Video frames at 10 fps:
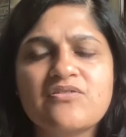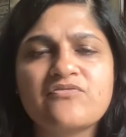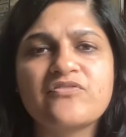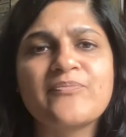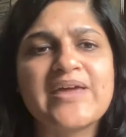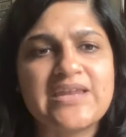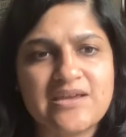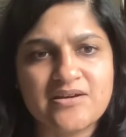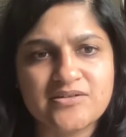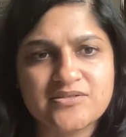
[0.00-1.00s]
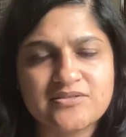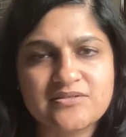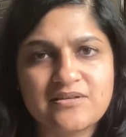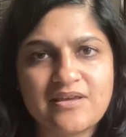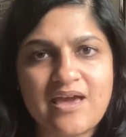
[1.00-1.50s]
for many years,
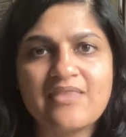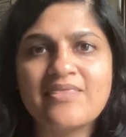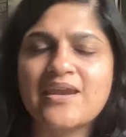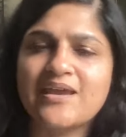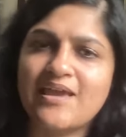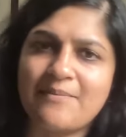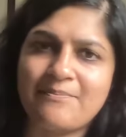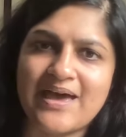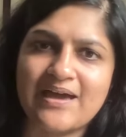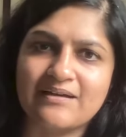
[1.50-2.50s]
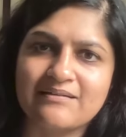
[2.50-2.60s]
and then it came back.